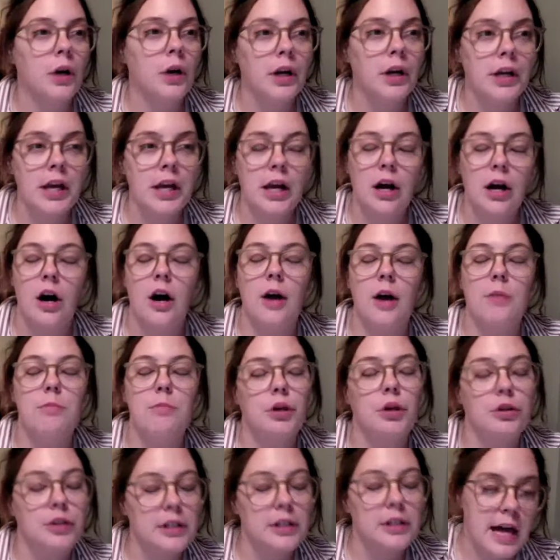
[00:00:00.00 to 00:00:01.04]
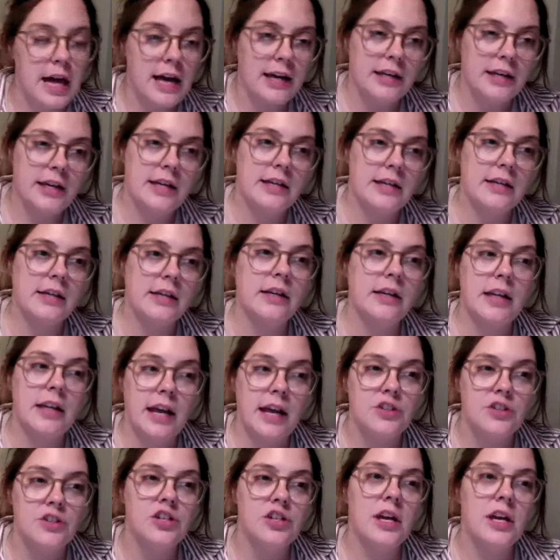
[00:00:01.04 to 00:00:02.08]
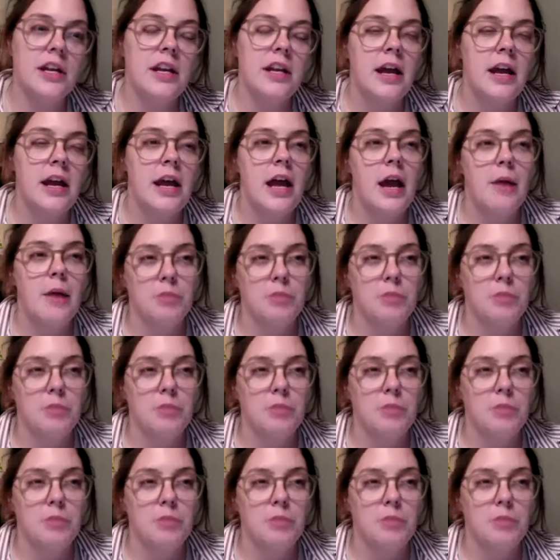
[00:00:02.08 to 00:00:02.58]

we are working on building that connection